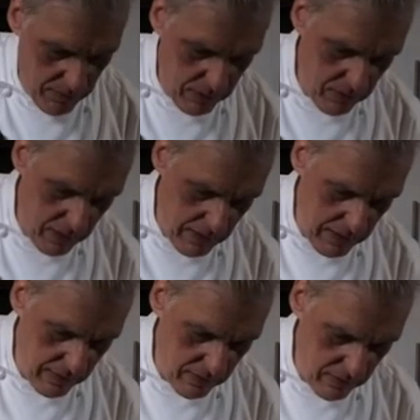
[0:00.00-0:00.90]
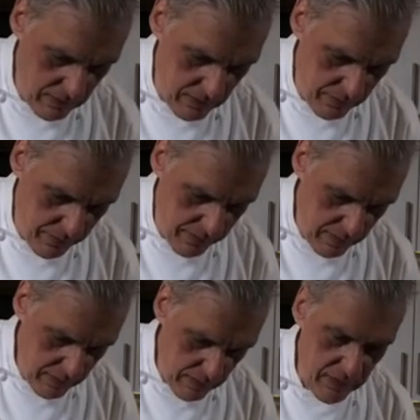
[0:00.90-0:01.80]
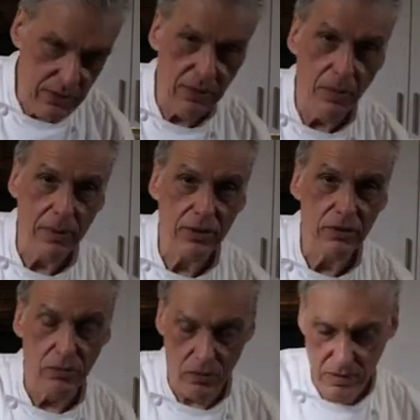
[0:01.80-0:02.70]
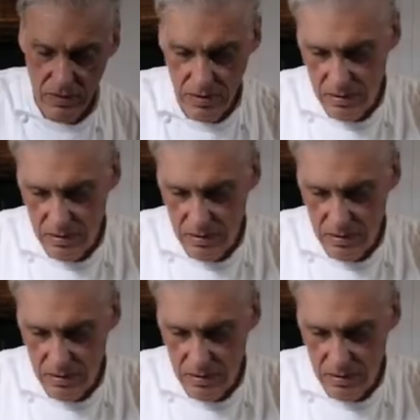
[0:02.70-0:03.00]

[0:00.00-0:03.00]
I'm just going to add some extra ones